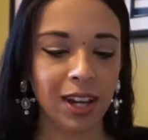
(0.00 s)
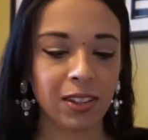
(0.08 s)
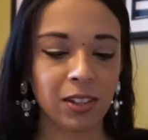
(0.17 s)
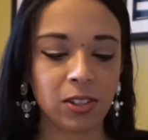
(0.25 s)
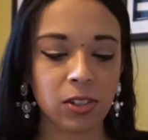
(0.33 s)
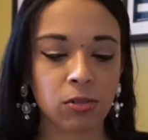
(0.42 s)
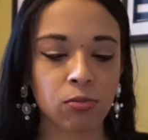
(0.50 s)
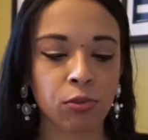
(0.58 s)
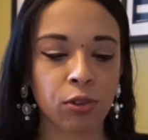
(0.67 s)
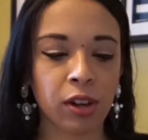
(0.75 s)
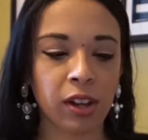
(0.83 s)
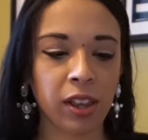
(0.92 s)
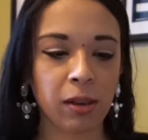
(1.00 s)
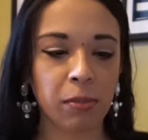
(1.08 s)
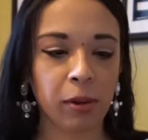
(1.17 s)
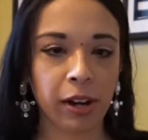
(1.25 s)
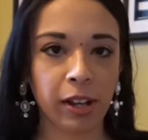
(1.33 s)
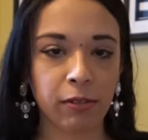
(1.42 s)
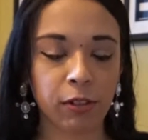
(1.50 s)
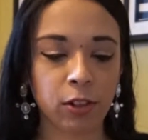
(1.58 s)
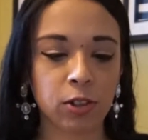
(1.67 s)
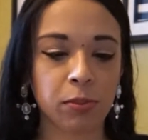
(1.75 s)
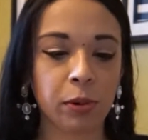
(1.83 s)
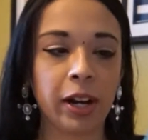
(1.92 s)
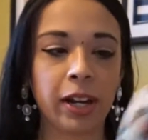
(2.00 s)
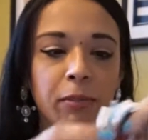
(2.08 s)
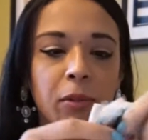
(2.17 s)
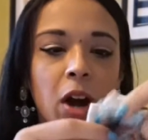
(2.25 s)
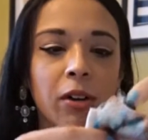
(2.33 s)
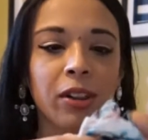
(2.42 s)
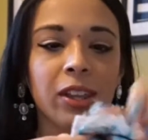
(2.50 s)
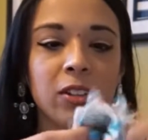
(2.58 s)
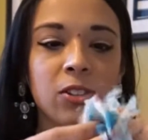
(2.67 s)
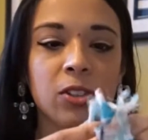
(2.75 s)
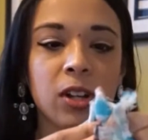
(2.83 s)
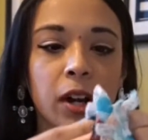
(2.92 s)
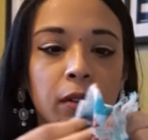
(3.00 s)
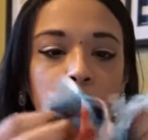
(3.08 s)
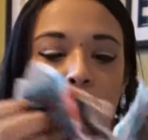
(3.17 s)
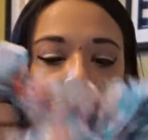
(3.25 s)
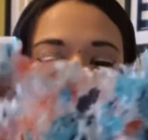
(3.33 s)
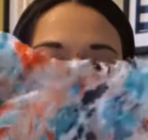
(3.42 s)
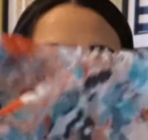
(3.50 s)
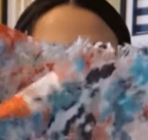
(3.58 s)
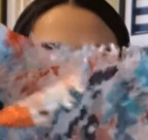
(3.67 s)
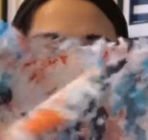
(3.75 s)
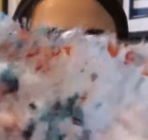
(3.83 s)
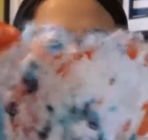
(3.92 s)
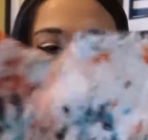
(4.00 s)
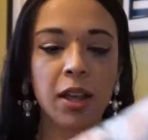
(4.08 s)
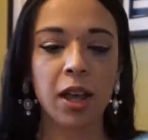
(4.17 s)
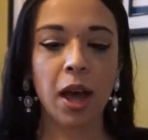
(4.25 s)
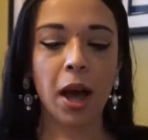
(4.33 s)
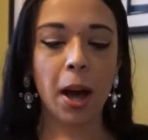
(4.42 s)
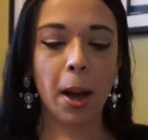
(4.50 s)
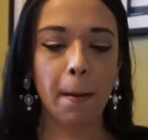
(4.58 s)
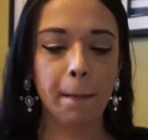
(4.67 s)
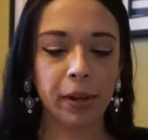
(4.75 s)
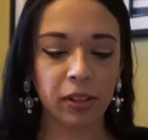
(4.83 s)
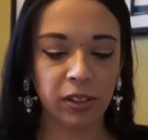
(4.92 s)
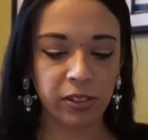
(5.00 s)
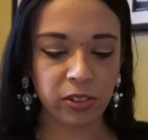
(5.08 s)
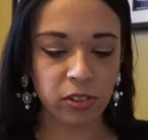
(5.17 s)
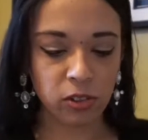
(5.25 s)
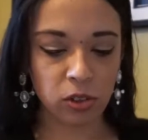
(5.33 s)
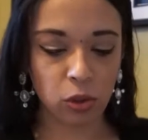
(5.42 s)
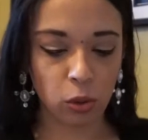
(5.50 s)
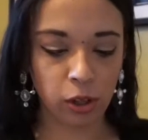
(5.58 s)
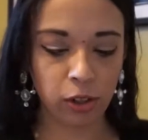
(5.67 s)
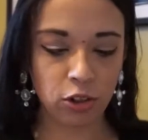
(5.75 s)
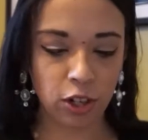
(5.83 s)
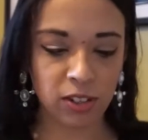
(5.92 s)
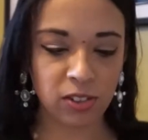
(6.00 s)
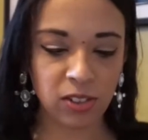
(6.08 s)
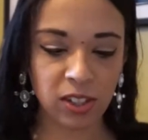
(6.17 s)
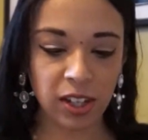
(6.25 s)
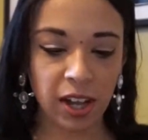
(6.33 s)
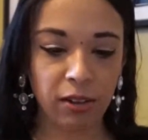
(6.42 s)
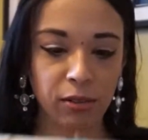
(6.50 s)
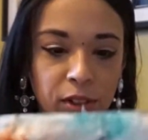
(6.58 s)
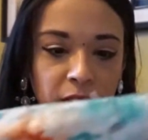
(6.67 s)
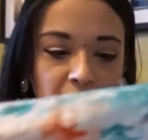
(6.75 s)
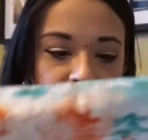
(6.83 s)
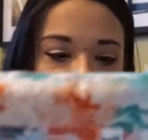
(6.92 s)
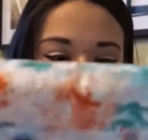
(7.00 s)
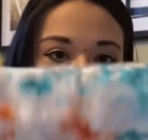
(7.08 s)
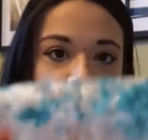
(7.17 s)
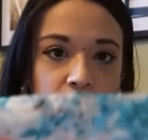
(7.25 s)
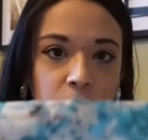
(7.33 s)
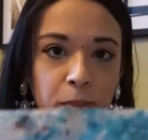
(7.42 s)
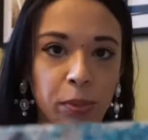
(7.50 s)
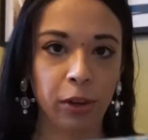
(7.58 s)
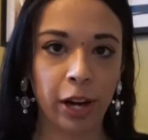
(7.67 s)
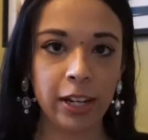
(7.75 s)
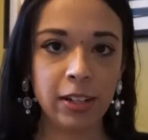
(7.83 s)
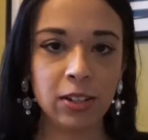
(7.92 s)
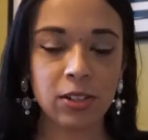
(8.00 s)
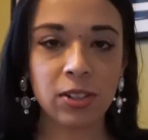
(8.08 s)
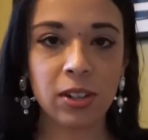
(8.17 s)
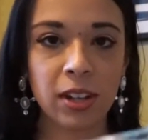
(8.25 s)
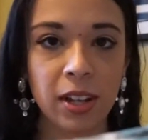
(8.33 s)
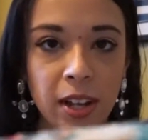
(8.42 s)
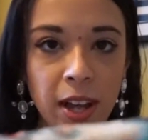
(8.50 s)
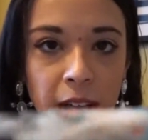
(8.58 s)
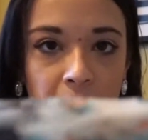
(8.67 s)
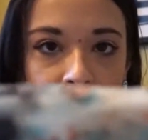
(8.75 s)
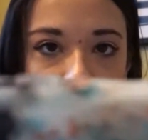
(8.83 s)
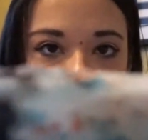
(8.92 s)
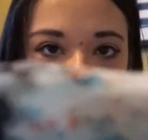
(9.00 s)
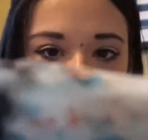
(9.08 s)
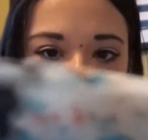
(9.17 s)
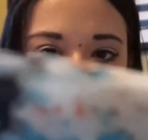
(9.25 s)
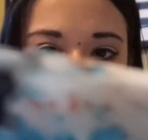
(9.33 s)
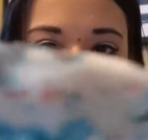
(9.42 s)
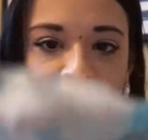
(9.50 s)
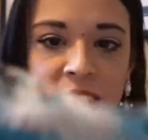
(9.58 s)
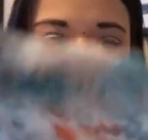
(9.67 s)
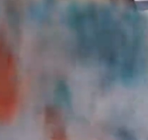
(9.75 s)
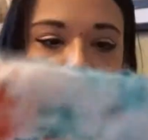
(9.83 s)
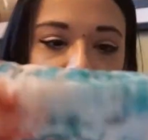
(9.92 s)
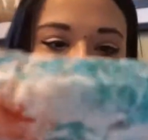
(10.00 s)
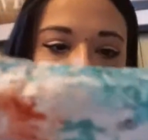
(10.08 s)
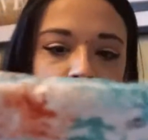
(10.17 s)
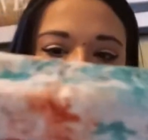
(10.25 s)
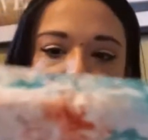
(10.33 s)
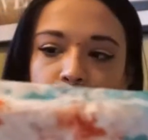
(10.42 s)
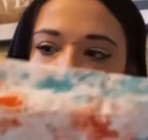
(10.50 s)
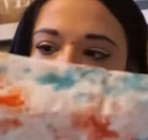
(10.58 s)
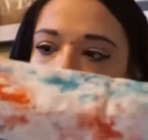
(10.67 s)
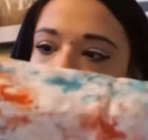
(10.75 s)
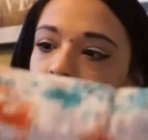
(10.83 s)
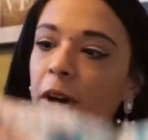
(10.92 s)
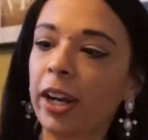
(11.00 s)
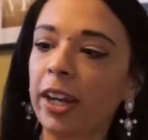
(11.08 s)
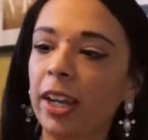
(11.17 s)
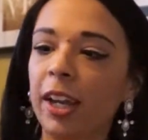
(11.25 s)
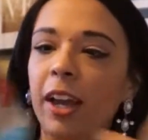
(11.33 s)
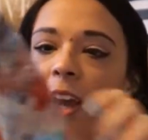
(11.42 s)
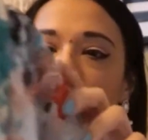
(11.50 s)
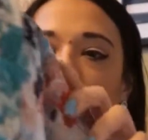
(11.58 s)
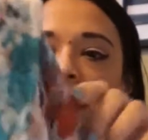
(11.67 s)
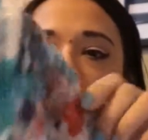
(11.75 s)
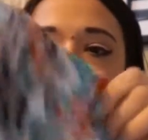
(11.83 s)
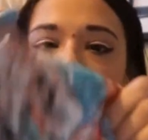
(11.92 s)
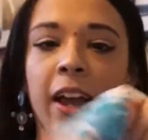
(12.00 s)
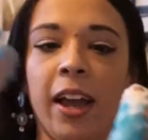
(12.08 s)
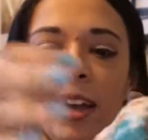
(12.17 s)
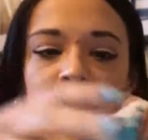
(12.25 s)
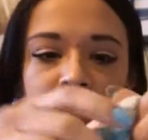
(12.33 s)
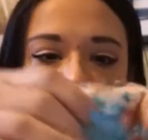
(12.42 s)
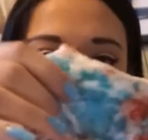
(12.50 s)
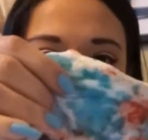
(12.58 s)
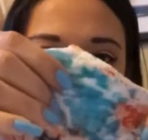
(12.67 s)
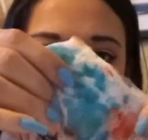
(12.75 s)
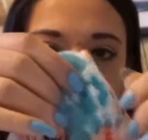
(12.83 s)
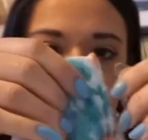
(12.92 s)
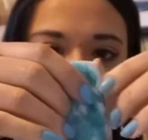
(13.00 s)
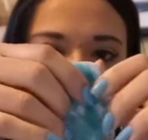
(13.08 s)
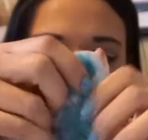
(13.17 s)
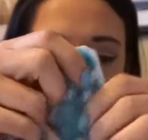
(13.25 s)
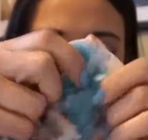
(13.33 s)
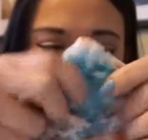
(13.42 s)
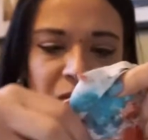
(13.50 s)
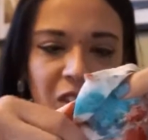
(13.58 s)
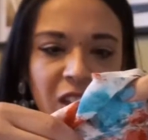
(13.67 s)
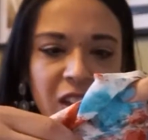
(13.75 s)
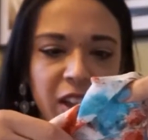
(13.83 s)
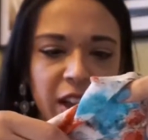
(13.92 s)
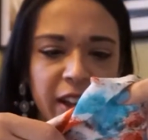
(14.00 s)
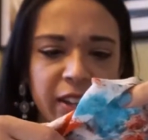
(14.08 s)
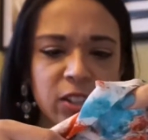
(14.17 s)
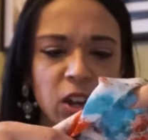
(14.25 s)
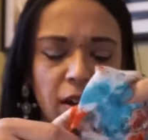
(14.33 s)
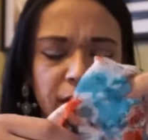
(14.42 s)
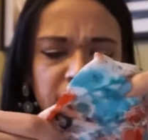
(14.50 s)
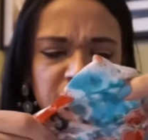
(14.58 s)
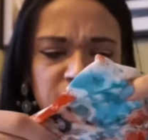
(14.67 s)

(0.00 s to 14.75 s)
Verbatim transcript: This is really pretty for spring. I'm not really a scarf person, but this is gorgeous. Like I really like this print. Like it's really just springy and yeah, it's not really